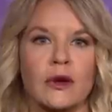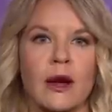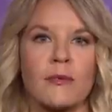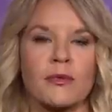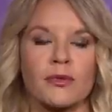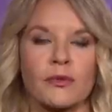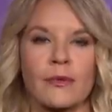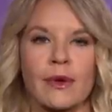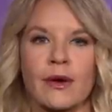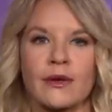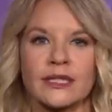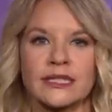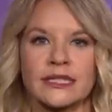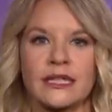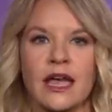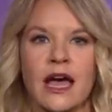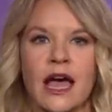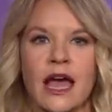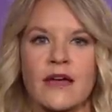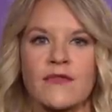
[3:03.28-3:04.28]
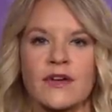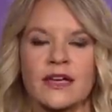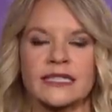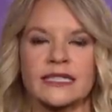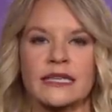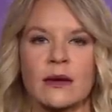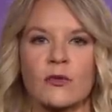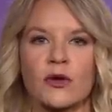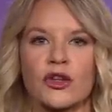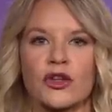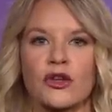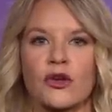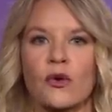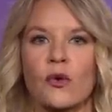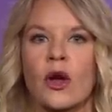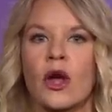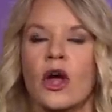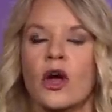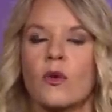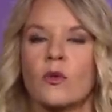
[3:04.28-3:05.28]
Trump throughout his life as someone
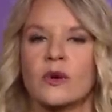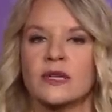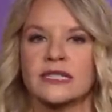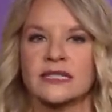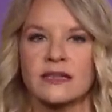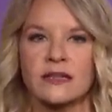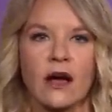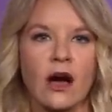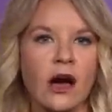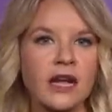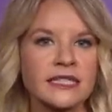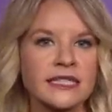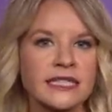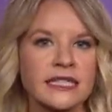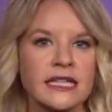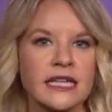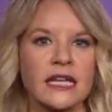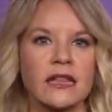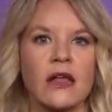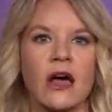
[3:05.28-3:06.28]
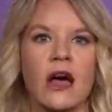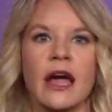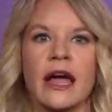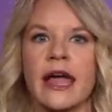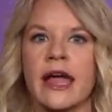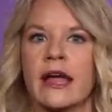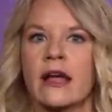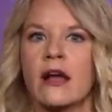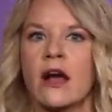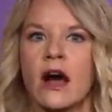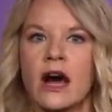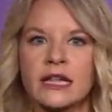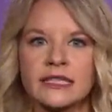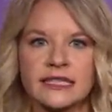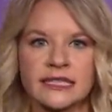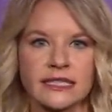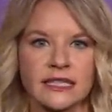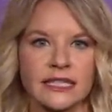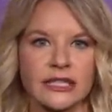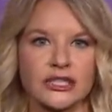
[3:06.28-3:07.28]
who was constantly lying,
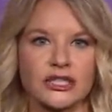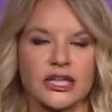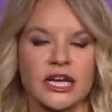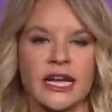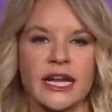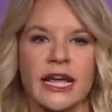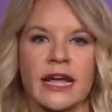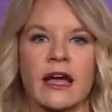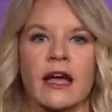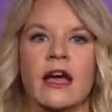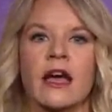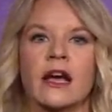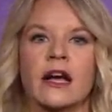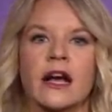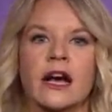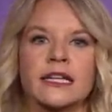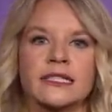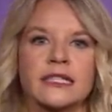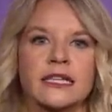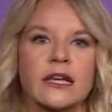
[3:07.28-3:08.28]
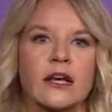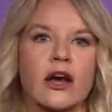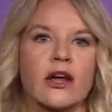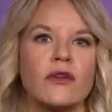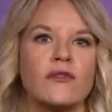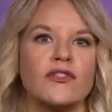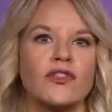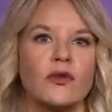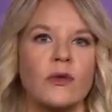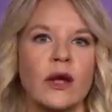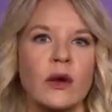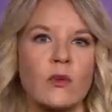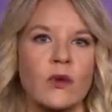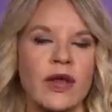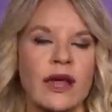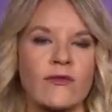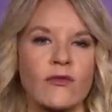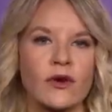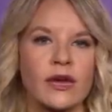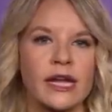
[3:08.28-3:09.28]
constantly cheating, constantly kind of doing
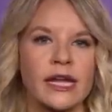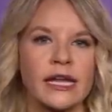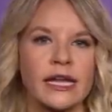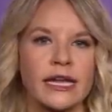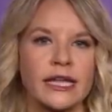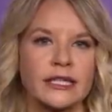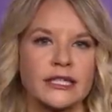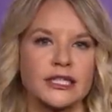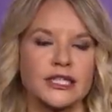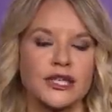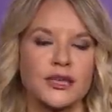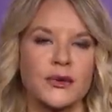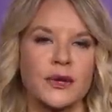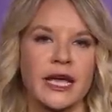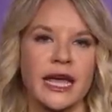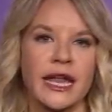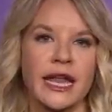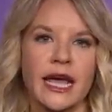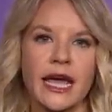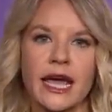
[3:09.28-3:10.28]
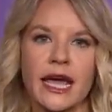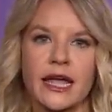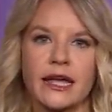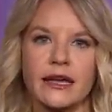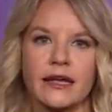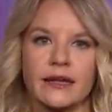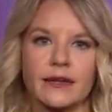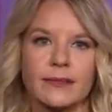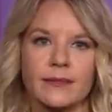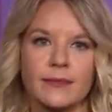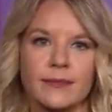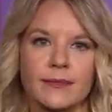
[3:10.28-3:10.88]
whatever he needed to do to get ahead.